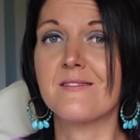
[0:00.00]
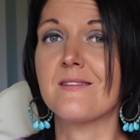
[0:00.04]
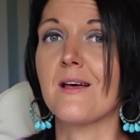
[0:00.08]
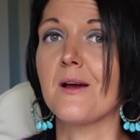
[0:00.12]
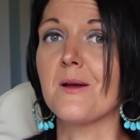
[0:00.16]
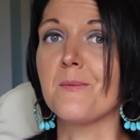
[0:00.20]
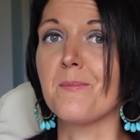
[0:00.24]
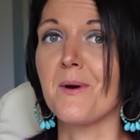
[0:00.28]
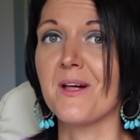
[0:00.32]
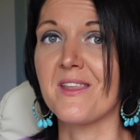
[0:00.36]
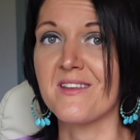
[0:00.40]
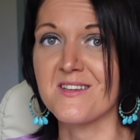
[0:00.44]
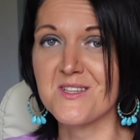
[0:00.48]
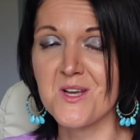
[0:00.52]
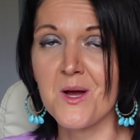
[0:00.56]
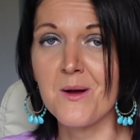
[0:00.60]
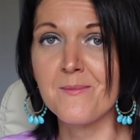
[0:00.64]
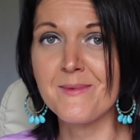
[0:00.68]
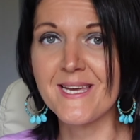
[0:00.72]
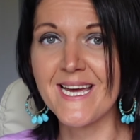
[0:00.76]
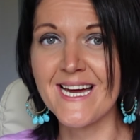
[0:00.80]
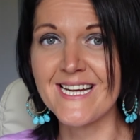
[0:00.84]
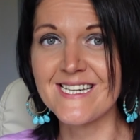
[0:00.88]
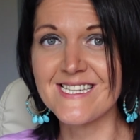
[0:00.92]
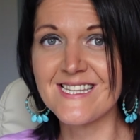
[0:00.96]
So by the time
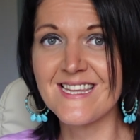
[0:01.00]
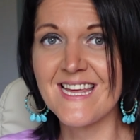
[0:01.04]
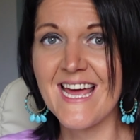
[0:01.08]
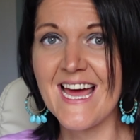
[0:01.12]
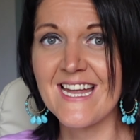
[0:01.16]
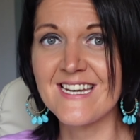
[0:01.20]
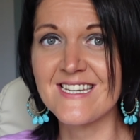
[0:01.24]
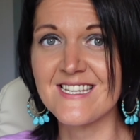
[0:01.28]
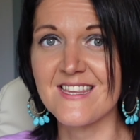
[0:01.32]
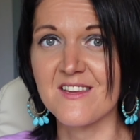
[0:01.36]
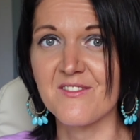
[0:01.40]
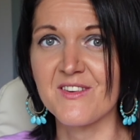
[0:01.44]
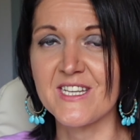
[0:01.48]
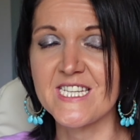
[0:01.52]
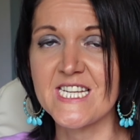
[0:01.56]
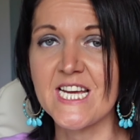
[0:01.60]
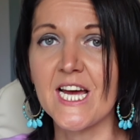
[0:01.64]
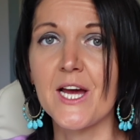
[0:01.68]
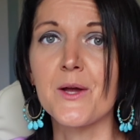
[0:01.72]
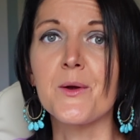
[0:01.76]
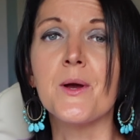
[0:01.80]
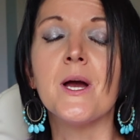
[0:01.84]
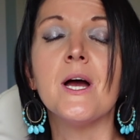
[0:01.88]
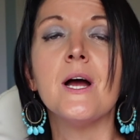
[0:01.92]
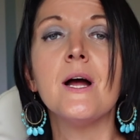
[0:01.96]
you get to the end of the
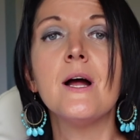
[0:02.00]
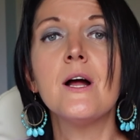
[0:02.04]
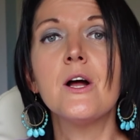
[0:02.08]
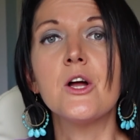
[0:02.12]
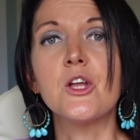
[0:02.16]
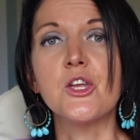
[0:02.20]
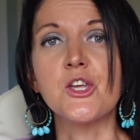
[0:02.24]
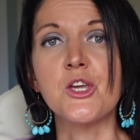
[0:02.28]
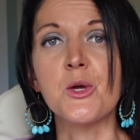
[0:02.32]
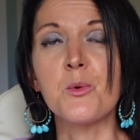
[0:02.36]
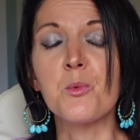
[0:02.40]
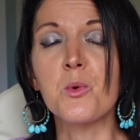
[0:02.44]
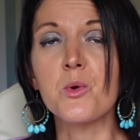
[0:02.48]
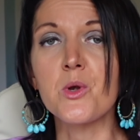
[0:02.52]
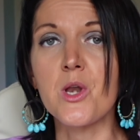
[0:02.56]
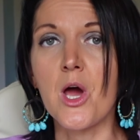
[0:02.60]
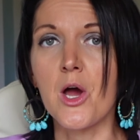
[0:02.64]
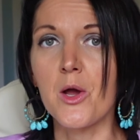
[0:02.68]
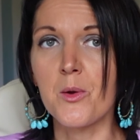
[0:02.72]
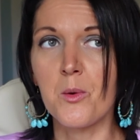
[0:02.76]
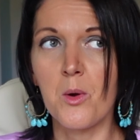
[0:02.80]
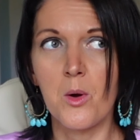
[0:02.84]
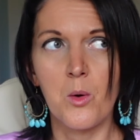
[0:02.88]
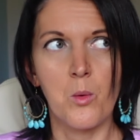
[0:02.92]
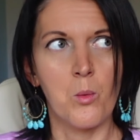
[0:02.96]
video, you will
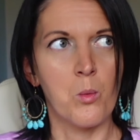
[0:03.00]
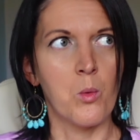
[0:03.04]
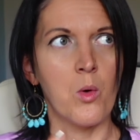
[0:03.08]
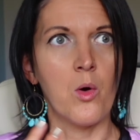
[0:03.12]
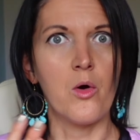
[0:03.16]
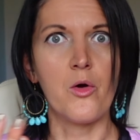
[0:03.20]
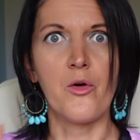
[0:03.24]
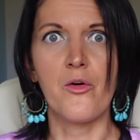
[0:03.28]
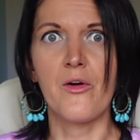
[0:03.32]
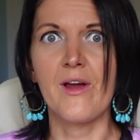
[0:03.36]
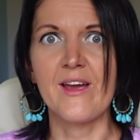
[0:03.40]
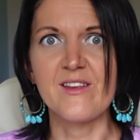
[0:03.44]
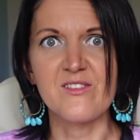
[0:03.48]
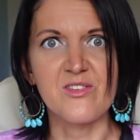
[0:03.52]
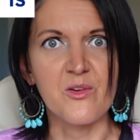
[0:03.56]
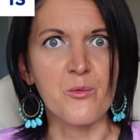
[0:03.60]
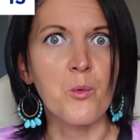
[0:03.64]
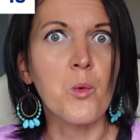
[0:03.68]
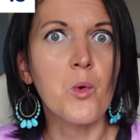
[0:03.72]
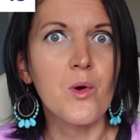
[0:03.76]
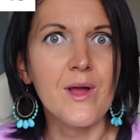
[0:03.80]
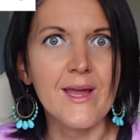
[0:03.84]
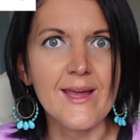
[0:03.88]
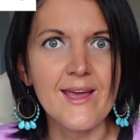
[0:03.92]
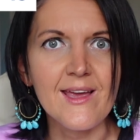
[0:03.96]
know what creative
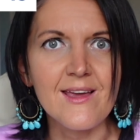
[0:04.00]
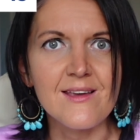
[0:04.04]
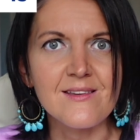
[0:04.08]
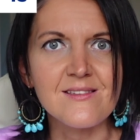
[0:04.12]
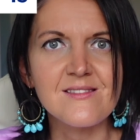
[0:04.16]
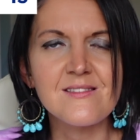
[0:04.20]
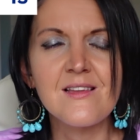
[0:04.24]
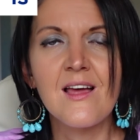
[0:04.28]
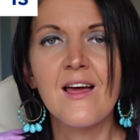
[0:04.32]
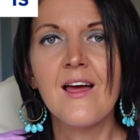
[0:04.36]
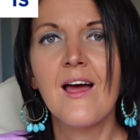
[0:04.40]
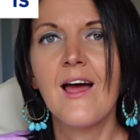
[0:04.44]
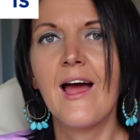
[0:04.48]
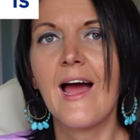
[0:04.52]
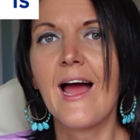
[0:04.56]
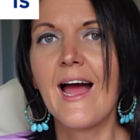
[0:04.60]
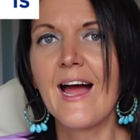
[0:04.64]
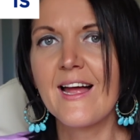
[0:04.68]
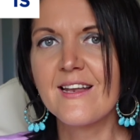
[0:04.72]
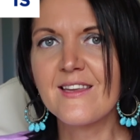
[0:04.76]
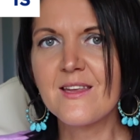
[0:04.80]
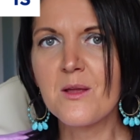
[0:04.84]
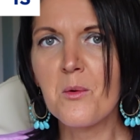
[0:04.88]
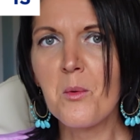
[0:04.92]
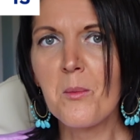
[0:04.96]
walking is,
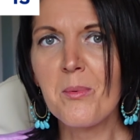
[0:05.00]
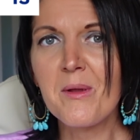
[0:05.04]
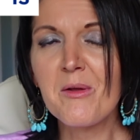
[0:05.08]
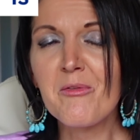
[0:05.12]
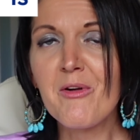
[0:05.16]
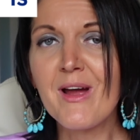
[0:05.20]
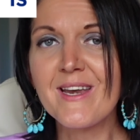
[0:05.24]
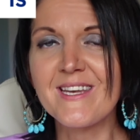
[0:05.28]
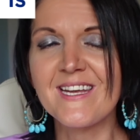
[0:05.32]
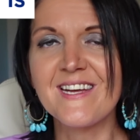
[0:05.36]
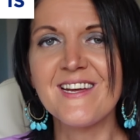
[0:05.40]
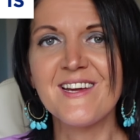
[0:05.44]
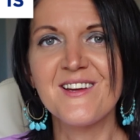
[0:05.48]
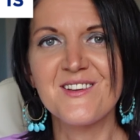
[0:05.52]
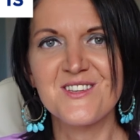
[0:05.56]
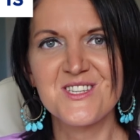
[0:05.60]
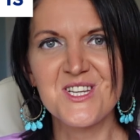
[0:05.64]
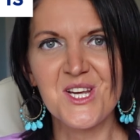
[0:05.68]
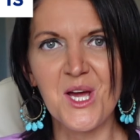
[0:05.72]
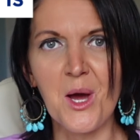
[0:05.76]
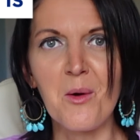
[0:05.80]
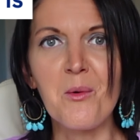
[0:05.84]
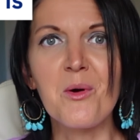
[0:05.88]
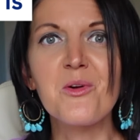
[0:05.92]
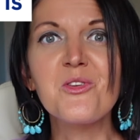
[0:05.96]
and you will be ready to
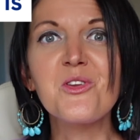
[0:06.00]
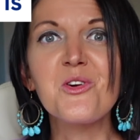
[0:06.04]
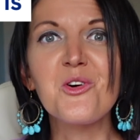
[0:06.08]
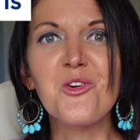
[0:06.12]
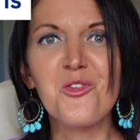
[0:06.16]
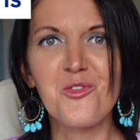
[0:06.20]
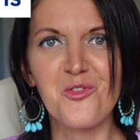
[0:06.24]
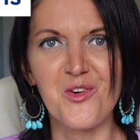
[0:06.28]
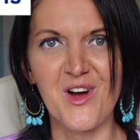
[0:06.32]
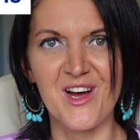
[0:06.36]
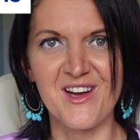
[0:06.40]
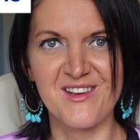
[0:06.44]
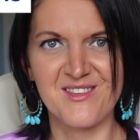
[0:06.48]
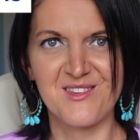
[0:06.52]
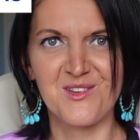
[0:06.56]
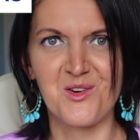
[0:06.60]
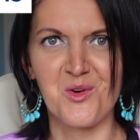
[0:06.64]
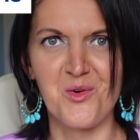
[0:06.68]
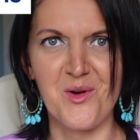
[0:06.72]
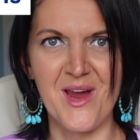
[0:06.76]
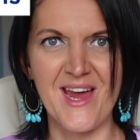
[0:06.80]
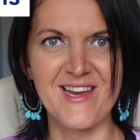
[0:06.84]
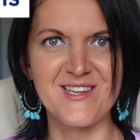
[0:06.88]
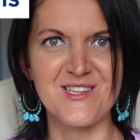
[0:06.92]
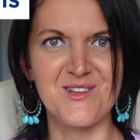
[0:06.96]
go on your first
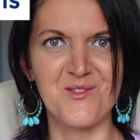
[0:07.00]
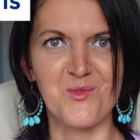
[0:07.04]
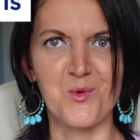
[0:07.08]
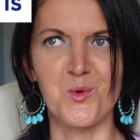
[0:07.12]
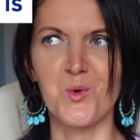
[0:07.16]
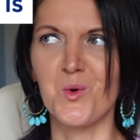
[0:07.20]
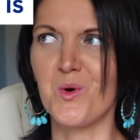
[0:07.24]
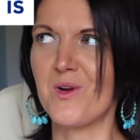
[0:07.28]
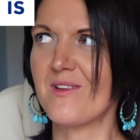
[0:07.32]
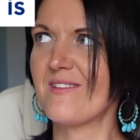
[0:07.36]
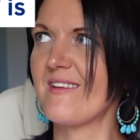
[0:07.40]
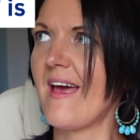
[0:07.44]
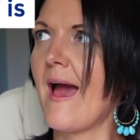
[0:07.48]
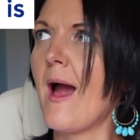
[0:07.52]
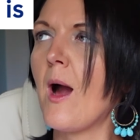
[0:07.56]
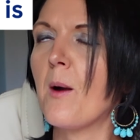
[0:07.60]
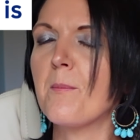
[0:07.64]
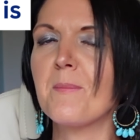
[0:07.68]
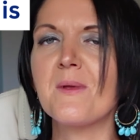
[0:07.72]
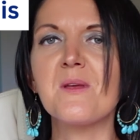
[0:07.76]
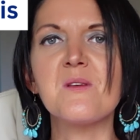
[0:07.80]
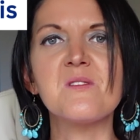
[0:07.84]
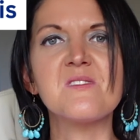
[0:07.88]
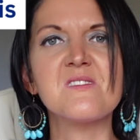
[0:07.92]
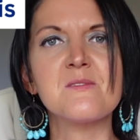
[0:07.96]
creative walk to
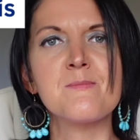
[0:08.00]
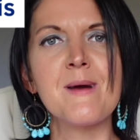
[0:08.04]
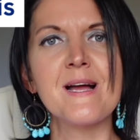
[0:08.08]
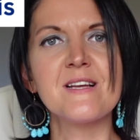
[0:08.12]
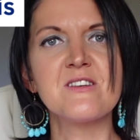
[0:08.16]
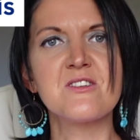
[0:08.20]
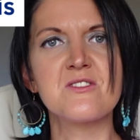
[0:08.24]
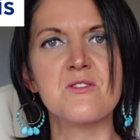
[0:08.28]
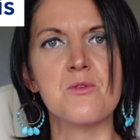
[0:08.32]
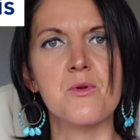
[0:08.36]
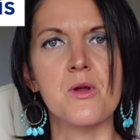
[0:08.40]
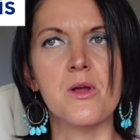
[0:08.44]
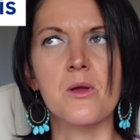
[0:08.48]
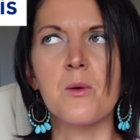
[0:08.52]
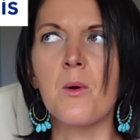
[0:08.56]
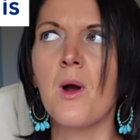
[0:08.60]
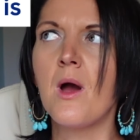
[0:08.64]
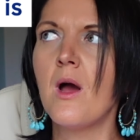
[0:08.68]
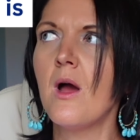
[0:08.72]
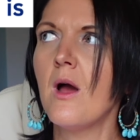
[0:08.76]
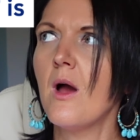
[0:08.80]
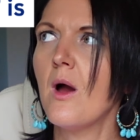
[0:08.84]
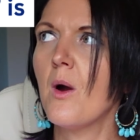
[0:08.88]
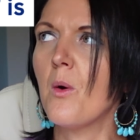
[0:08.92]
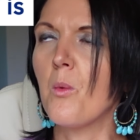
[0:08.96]
help you smash through
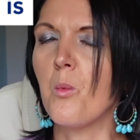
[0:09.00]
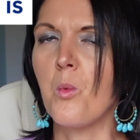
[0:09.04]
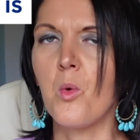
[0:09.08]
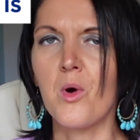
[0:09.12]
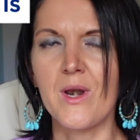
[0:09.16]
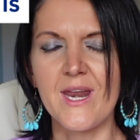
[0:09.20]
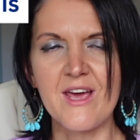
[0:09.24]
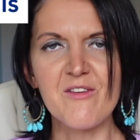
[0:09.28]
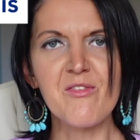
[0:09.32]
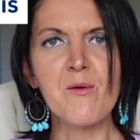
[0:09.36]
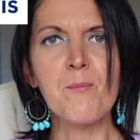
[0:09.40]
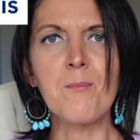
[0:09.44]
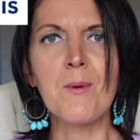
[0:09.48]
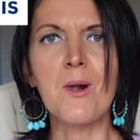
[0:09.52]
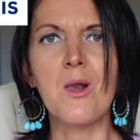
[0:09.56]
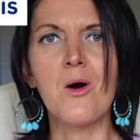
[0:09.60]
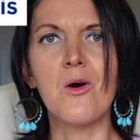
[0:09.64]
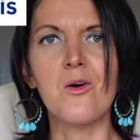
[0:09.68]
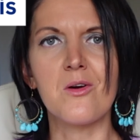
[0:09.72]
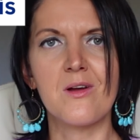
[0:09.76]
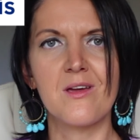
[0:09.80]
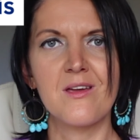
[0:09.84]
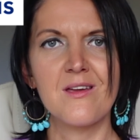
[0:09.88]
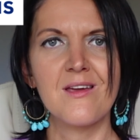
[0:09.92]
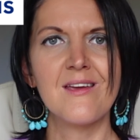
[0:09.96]
whatever
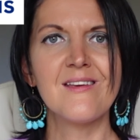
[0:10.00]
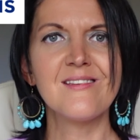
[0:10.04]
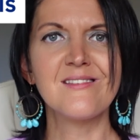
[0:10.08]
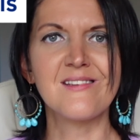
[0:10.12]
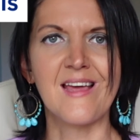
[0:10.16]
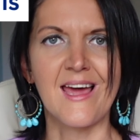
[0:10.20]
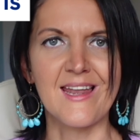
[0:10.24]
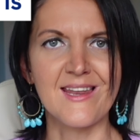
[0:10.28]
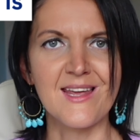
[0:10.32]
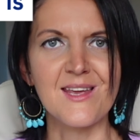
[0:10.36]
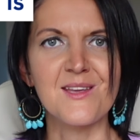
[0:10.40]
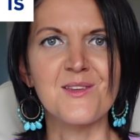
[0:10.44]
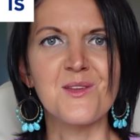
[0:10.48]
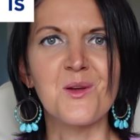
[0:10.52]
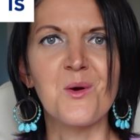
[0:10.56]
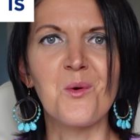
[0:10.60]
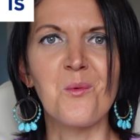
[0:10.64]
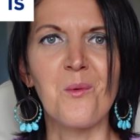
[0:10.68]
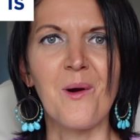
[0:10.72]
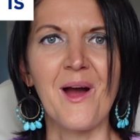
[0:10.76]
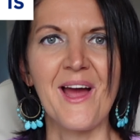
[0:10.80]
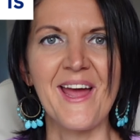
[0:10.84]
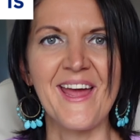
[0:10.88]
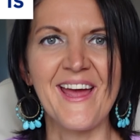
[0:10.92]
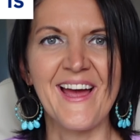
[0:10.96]
block is getting in your
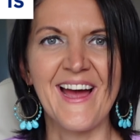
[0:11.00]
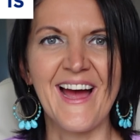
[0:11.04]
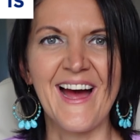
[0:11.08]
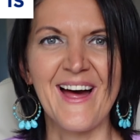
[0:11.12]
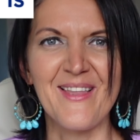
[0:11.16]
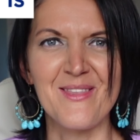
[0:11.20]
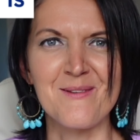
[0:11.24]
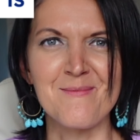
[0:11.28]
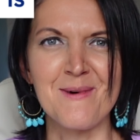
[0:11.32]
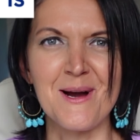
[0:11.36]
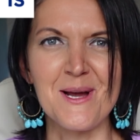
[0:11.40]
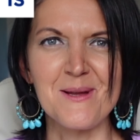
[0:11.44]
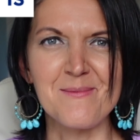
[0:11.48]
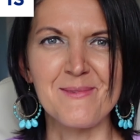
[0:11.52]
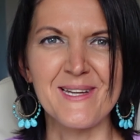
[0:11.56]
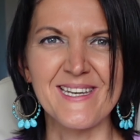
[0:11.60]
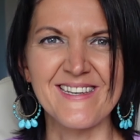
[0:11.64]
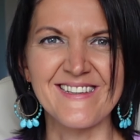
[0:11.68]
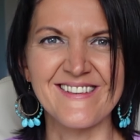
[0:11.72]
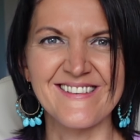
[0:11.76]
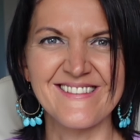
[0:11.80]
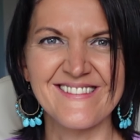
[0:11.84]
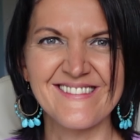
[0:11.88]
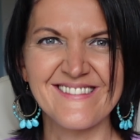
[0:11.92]
way at the moment.